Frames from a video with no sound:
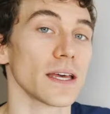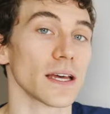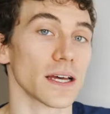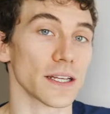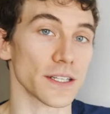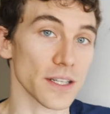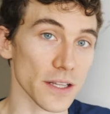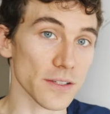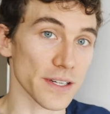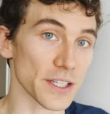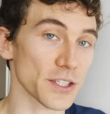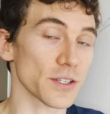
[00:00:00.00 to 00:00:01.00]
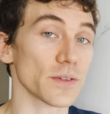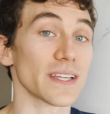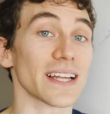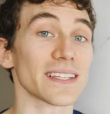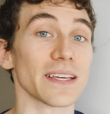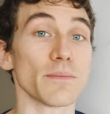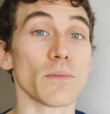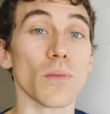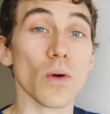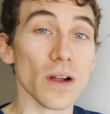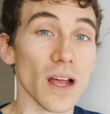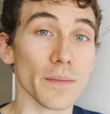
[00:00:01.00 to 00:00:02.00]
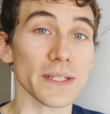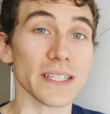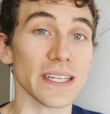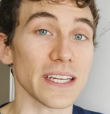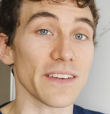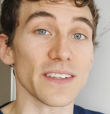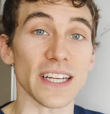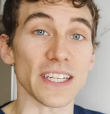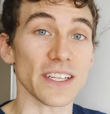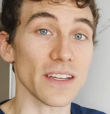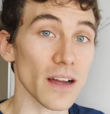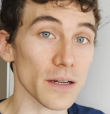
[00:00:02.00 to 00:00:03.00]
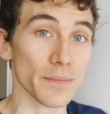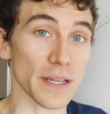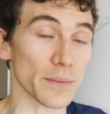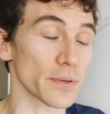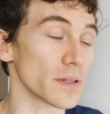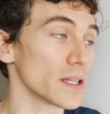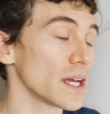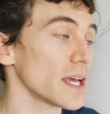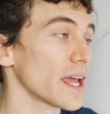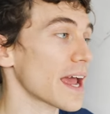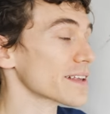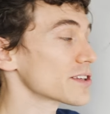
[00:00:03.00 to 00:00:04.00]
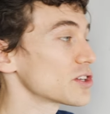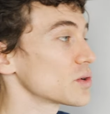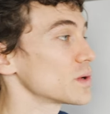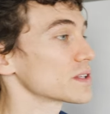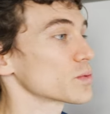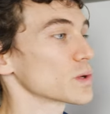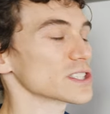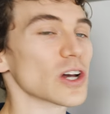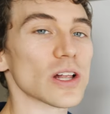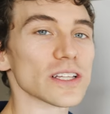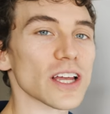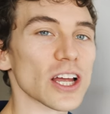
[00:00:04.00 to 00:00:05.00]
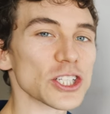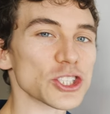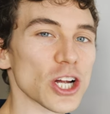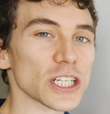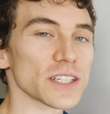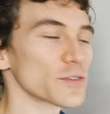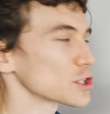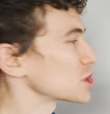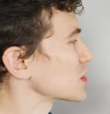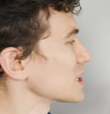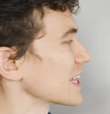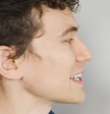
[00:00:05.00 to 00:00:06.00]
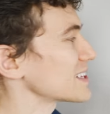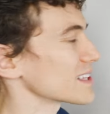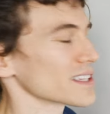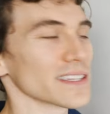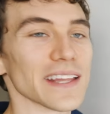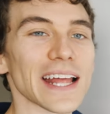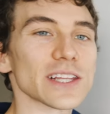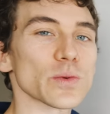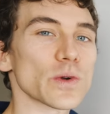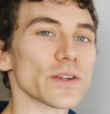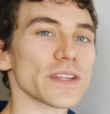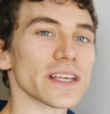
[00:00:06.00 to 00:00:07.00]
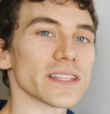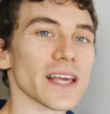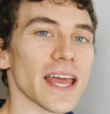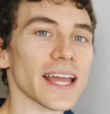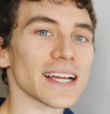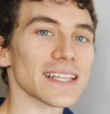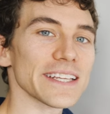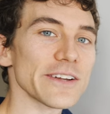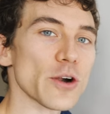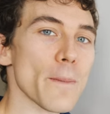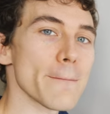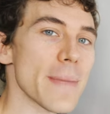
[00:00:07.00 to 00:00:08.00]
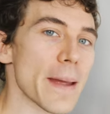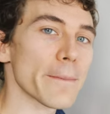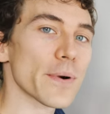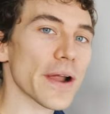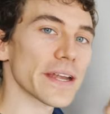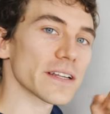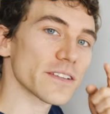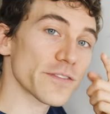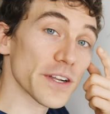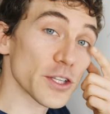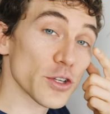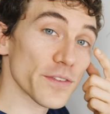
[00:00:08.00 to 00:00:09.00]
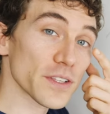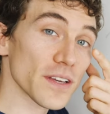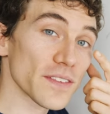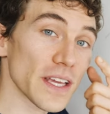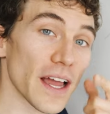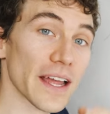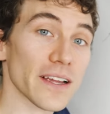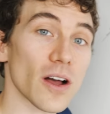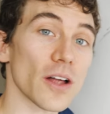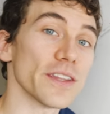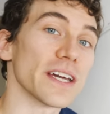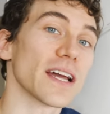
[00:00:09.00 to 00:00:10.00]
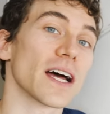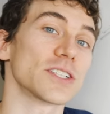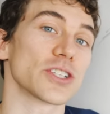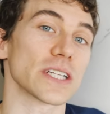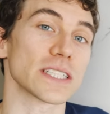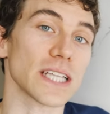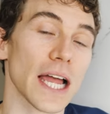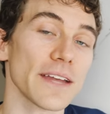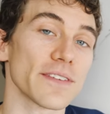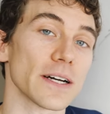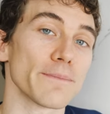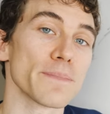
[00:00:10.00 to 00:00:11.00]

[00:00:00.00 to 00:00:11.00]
Another issue that I see more commonly, even in young people, has to do with what's called conjunctival chalasis, and that's where this clear membrane on the front surface of the eye, called the conjunctiva,